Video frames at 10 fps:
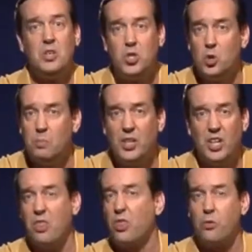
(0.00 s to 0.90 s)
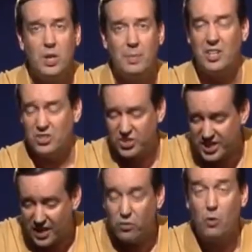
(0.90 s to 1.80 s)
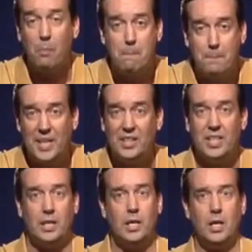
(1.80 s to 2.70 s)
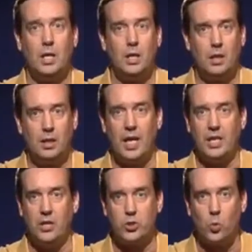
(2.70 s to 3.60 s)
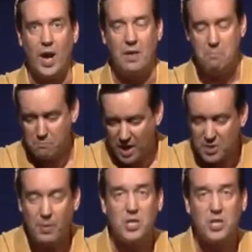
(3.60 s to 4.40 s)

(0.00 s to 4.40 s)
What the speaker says: 2 billion, 3 billion, several billion light years away, much